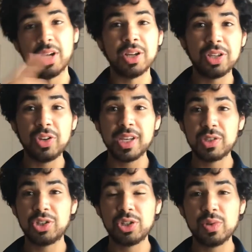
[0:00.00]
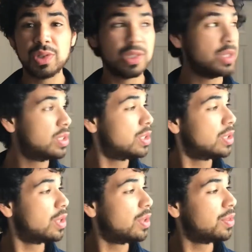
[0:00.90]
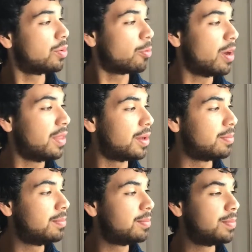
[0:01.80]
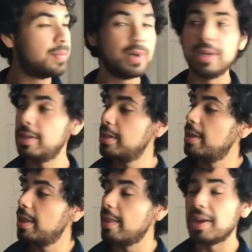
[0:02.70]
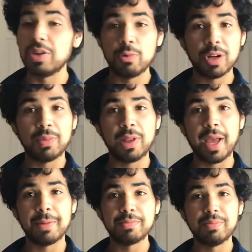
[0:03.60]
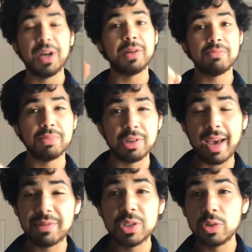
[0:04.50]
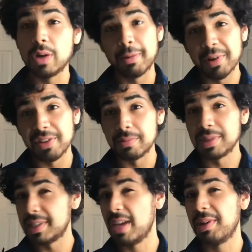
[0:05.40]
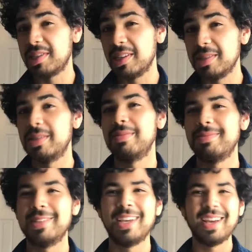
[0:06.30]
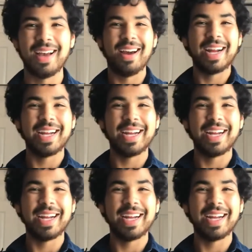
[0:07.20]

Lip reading: You get to choose the rhythm that you want to play, but you have to do a rhythm. Does that make sense? All right.